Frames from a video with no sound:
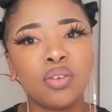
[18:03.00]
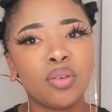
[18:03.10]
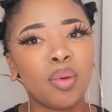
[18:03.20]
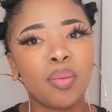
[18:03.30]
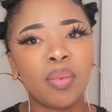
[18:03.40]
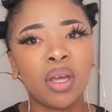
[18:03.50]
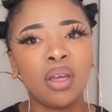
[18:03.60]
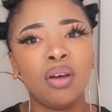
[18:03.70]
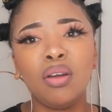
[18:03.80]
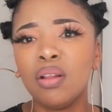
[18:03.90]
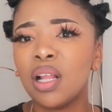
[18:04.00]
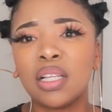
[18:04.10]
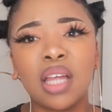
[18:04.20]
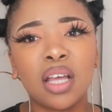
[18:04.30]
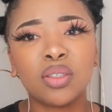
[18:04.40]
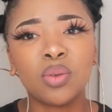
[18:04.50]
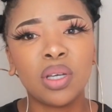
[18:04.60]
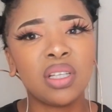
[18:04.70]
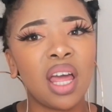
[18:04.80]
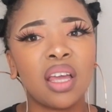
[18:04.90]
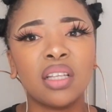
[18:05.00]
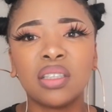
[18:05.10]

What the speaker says: remember. Nontlahla dies. We're like a